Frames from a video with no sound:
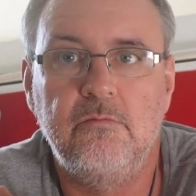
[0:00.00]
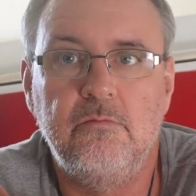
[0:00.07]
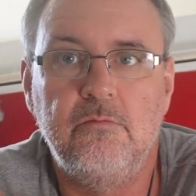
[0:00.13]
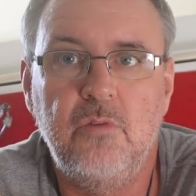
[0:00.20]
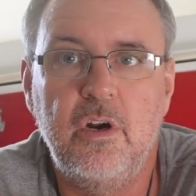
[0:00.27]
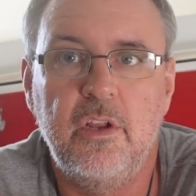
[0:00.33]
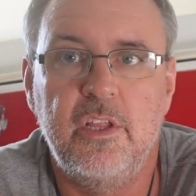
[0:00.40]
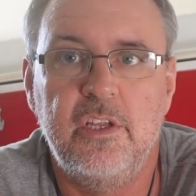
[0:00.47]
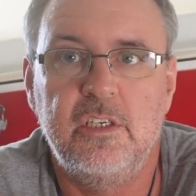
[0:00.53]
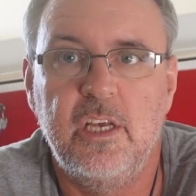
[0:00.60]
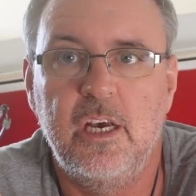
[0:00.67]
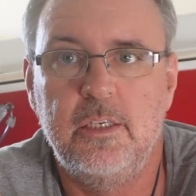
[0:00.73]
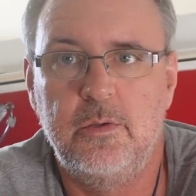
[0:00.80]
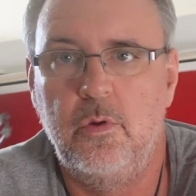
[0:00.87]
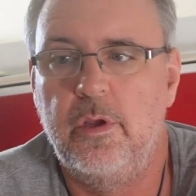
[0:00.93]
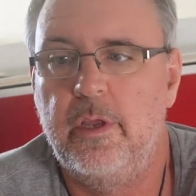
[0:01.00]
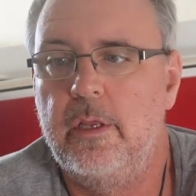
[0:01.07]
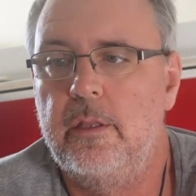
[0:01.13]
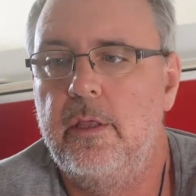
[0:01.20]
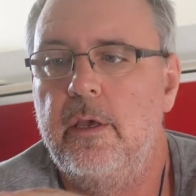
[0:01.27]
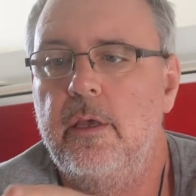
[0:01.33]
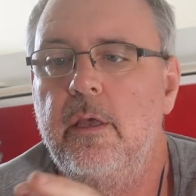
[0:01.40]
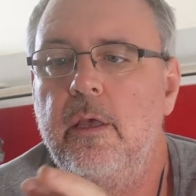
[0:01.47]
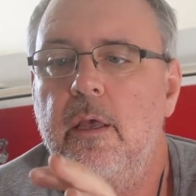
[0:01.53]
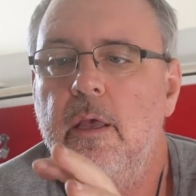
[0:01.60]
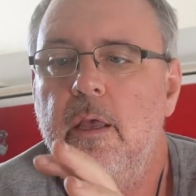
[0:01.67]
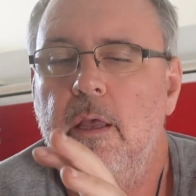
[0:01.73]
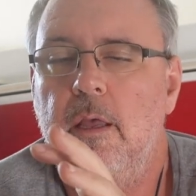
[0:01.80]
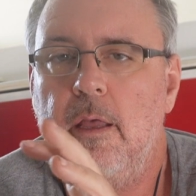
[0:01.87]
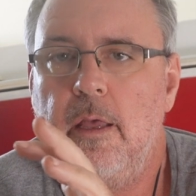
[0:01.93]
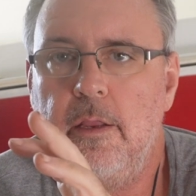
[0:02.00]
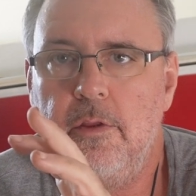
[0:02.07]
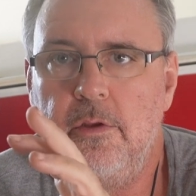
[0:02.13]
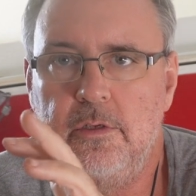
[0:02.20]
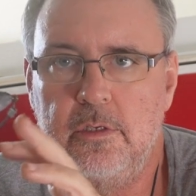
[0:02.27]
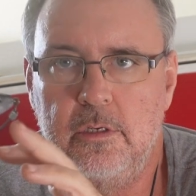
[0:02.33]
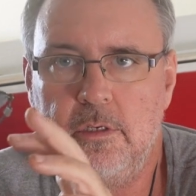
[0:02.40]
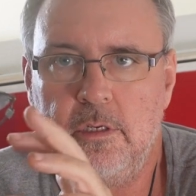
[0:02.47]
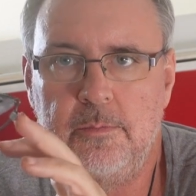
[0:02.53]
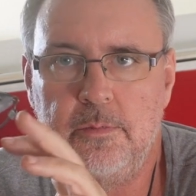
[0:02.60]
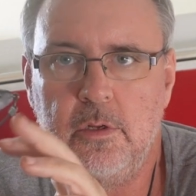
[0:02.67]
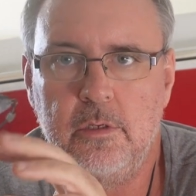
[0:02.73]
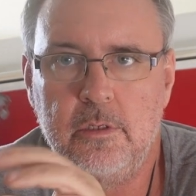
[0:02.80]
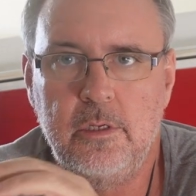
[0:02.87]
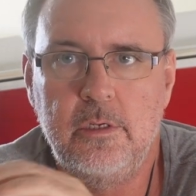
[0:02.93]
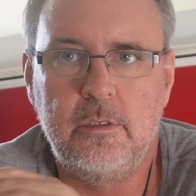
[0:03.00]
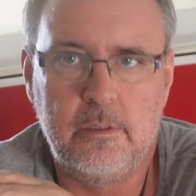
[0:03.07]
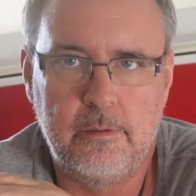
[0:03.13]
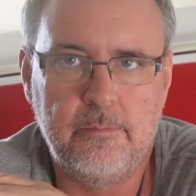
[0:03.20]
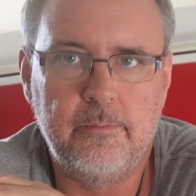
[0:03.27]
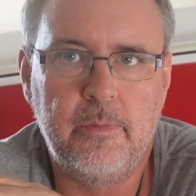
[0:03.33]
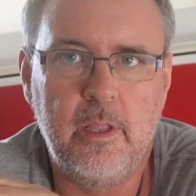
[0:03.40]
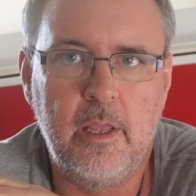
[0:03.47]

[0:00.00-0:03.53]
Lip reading: one of these days when I get there, and using tips like this,